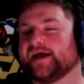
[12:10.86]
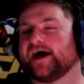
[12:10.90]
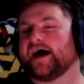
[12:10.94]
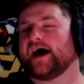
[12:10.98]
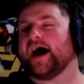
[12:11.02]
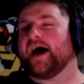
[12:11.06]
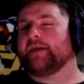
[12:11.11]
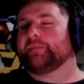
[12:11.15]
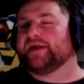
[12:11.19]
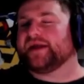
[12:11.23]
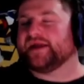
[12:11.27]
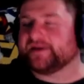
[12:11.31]
end,
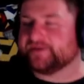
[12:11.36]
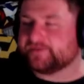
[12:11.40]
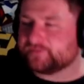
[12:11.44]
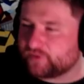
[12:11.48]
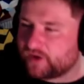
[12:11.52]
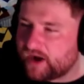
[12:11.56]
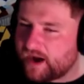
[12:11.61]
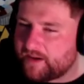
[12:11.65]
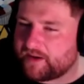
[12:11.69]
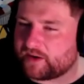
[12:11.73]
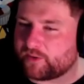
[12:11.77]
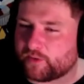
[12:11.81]
I mean,
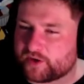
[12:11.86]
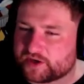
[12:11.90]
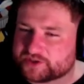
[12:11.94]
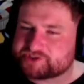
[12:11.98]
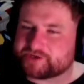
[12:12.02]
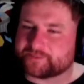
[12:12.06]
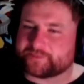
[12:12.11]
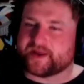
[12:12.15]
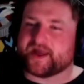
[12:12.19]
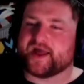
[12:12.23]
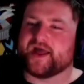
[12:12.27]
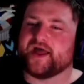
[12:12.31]
I don't want
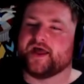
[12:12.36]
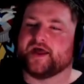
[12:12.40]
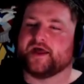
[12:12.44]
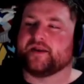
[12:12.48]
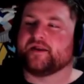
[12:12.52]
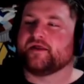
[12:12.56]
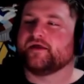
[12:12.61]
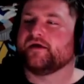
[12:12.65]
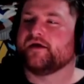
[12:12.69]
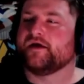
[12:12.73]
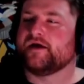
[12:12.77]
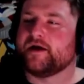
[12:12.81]
to jump
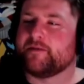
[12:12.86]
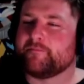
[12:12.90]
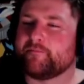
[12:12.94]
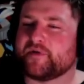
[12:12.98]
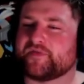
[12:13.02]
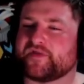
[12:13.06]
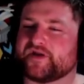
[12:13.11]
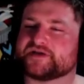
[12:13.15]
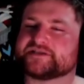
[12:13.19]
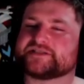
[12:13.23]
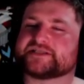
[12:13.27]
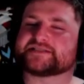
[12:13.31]
ahead,
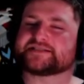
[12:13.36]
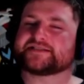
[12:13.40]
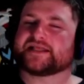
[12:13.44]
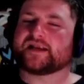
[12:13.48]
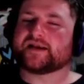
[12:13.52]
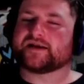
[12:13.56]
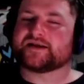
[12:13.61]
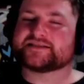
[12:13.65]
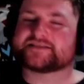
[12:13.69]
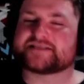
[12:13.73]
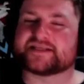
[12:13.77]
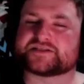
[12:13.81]
but there's no. just
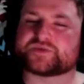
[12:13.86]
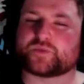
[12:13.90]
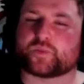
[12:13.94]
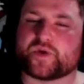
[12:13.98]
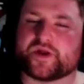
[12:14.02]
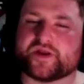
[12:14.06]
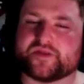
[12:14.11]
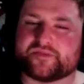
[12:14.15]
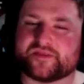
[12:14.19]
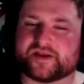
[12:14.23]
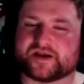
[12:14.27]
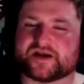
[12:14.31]
there is this
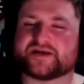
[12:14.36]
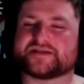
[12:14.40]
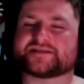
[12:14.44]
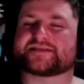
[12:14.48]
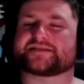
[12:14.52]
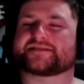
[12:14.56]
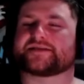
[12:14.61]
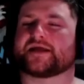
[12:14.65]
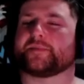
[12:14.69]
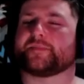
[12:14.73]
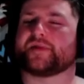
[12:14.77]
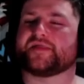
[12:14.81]
weird there
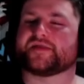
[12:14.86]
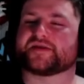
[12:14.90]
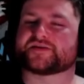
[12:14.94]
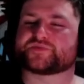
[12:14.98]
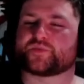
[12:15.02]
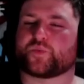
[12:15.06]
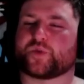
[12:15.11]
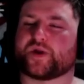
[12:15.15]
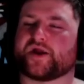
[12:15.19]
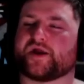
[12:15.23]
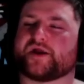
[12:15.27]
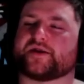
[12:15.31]
is going to be
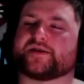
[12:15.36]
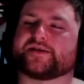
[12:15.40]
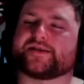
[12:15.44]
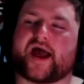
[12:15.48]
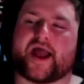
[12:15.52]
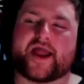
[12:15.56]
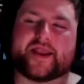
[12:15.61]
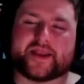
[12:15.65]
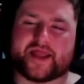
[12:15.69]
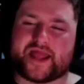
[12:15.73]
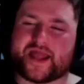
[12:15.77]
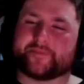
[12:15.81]
this weird
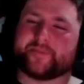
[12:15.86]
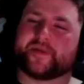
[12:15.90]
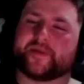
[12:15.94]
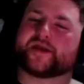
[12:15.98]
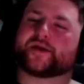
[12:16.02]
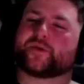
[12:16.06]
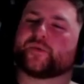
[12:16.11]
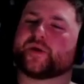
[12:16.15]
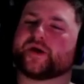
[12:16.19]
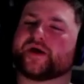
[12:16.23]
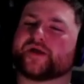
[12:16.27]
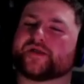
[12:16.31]

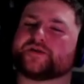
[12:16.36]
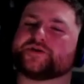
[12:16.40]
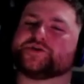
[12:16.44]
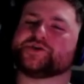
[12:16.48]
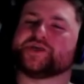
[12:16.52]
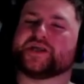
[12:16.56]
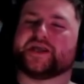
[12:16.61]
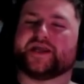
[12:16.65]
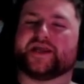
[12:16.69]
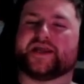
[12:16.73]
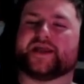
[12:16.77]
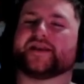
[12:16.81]
dynamic with
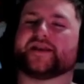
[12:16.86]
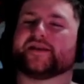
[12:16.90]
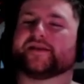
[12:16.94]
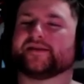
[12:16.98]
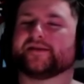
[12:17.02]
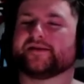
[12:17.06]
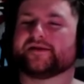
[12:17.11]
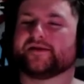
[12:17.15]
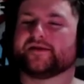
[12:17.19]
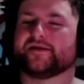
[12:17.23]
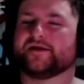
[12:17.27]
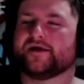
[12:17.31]
Jean.
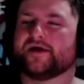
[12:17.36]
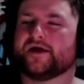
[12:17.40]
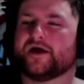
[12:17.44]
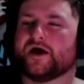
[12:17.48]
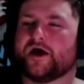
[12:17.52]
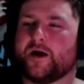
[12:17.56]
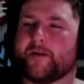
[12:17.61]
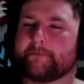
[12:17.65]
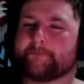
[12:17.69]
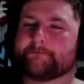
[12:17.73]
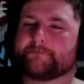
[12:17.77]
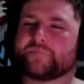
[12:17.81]

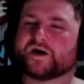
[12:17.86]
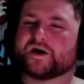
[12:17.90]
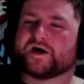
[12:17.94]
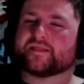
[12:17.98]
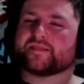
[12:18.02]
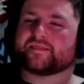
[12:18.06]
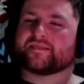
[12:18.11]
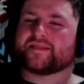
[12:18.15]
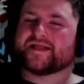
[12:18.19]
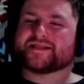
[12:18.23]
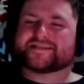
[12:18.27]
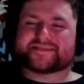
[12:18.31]

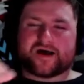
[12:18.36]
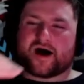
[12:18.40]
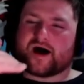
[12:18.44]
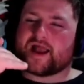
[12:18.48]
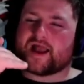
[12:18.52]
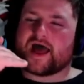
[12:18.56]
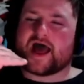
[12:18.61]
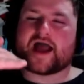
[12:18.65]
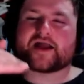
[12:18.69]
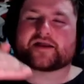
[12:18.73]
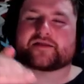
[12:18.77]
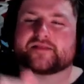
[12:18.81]
But let's
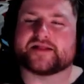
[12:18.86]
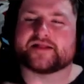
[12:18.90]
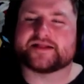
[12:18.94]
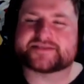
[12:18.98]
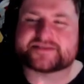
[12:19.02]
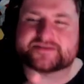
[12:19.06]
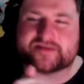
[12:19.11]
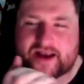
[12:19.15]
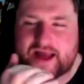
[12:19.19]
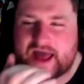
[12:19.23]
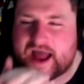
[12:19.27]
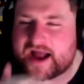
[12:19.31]
not act
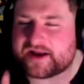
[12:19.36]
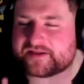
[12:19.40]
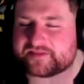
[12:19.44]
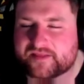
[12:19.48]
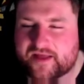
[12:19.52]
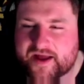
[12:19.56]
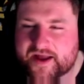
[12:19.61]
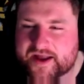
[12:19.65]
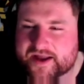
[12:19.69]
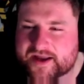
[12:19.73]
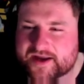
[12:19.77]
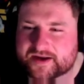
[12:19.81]
let's not act
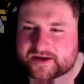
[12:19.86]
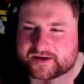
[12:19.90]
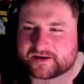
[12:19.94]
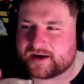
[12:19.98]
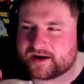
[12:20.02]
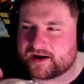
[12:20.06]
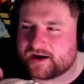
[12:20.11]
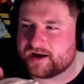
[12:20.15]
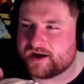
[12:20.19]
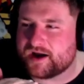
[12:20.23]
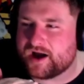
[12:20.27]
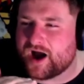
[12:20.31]
like
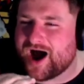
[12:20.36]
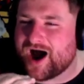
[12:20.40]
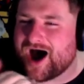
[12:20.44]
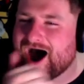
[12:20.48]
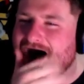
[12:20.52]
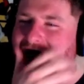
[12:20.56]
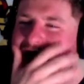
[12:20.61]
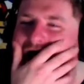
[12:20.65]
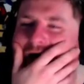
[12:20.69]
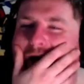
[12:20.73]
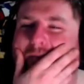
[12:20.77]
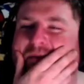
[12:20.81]

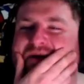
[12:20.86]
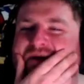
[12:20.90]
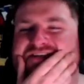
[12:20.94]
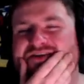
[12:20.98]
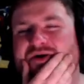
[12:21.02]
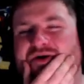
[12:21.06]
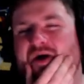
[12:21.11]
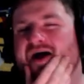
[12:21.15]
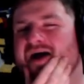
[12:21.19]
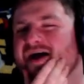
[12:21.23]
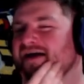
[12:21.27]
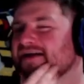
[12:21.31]
I don't know. But
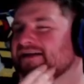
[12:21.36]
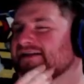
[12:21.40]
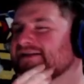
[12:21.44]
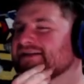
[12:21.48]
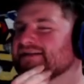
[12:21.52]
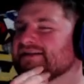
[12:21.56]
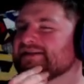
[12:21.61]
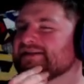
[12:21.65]
you know what?